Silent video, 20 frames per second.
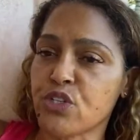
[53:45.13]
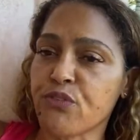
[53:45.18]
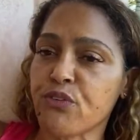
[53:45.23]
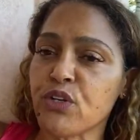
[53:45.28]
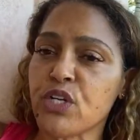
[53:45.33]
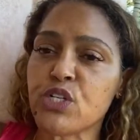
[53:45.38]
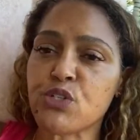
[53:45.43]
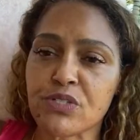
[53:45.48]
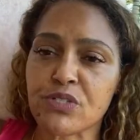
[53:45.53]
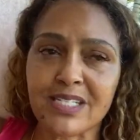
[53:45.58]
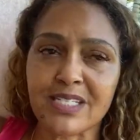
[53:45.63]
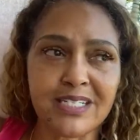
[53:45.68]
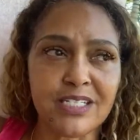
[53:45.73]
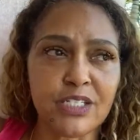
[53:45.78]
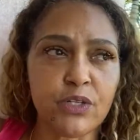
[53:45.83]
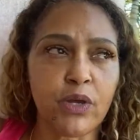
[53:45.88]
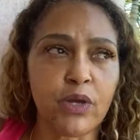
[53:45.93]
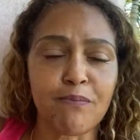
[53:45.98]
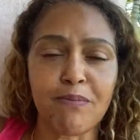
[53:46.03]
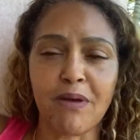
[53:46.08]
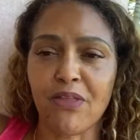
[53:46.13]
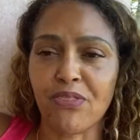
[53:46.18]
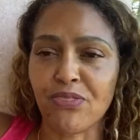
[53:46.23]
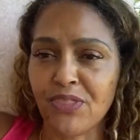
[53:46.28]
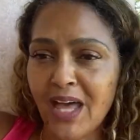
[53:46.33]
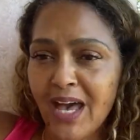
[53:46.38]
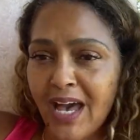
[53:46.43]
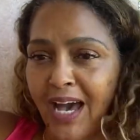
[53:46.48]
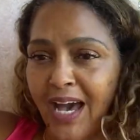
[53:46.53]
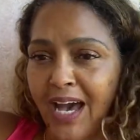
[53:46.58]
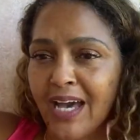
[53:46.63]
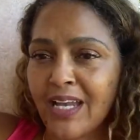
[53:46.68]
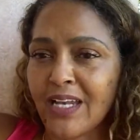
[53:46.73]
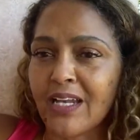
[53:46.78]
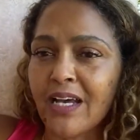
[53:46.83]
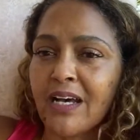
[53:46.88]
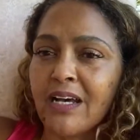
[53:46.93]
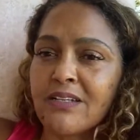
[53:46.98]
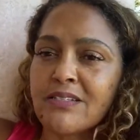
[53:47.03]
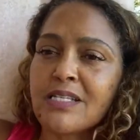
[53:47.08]
So if you're interested in knowing about
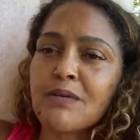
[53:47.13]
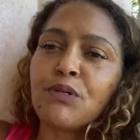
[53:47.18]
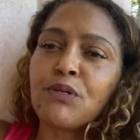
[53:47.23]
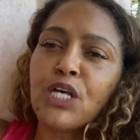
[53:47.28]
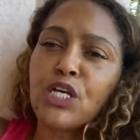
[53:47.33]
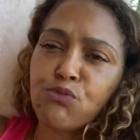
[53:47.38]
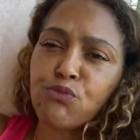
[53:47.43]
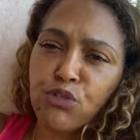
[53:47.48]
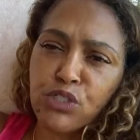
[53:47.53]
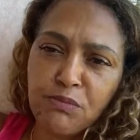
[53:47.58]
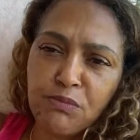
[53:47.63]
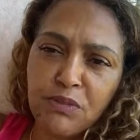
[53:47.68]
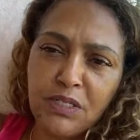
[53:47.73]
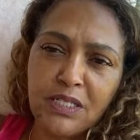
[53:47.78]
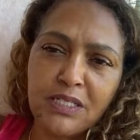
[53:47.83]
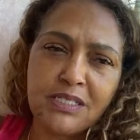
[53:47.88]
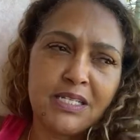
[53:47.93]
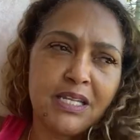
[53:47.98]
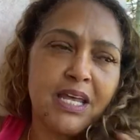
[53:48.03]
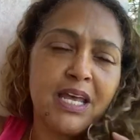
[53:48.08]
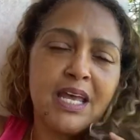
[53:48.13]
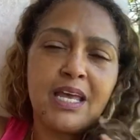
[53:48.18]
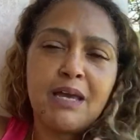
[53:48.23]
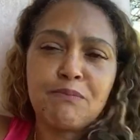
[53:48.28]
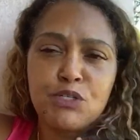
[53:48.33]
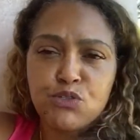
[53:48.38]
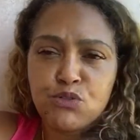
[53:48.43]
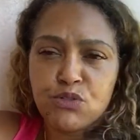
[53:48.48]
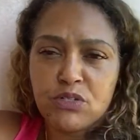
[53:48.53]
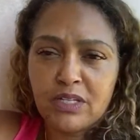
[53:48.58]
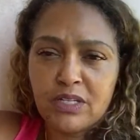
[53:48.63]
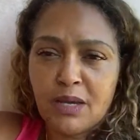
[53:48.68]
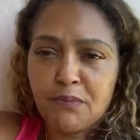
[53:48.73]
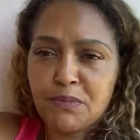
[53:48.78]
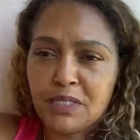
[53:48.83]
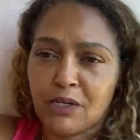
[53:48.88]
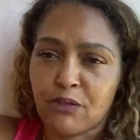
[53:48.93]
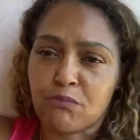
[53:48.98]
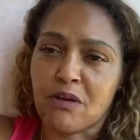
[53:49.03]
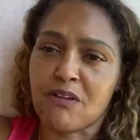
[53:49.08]
that, someone else wrote to me and said, hey, I'm interested in
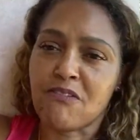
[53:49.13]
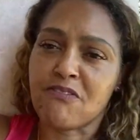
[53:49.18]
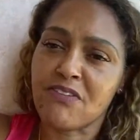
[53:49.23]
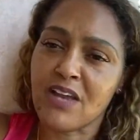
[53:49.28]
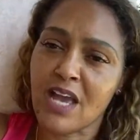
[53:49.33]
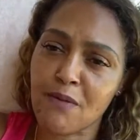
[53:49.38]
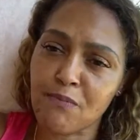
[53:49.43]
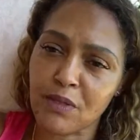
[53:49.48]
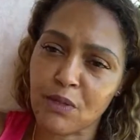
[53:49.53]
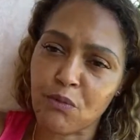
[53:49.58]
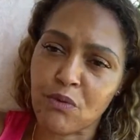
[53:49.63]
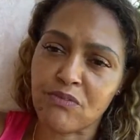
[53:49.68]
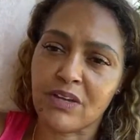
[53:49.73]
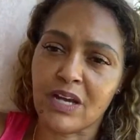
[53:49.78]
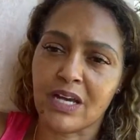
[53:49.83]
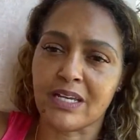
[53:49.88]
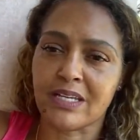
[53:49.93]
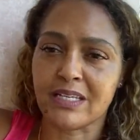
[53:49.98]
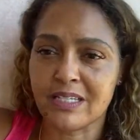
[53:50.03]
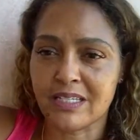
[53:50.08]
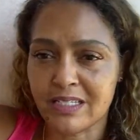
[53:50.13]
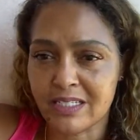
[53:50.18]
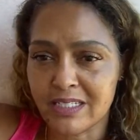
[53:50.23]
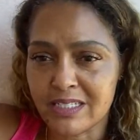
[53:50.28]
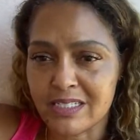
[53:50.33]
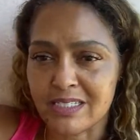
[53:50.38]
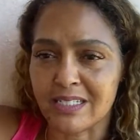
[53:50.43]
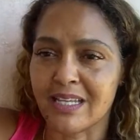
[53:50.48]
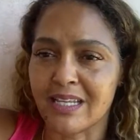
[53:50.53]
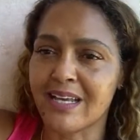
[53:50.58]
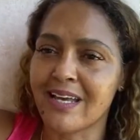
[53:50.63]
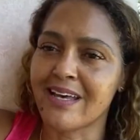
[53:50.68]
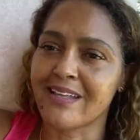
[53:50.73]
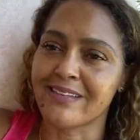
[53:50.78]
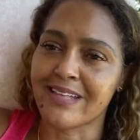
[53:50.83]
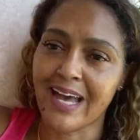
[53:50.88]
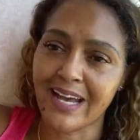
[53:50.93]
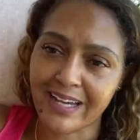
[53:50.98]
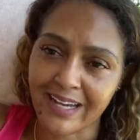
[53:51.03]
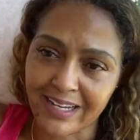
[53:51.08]
coming down with my family. We've got kids and
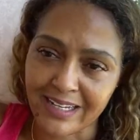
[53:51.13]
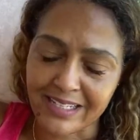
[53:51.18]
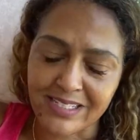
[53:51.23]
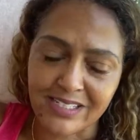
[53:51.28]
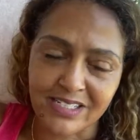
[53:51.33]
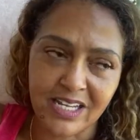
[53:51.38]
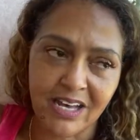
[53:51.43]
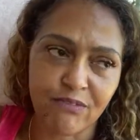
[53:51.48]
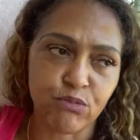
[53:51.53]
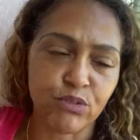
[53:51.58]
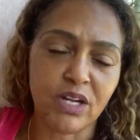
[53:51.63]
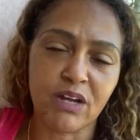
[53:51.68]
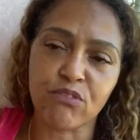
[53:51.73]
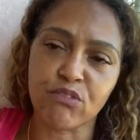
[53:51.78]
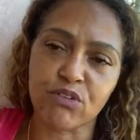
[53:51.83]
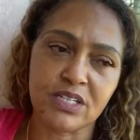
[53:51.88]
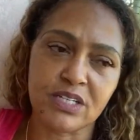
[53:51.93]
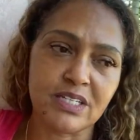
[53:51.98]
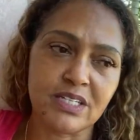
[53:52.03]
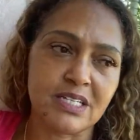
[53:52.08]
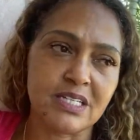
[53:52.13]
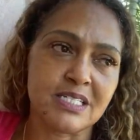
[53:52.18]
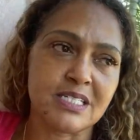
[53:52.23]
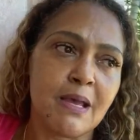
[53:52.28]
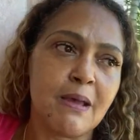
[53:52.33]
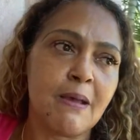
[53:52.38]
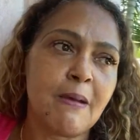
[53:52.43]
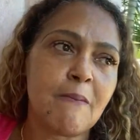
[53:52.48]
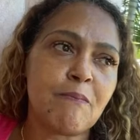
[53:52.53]
that kind of stuff, whatever it is.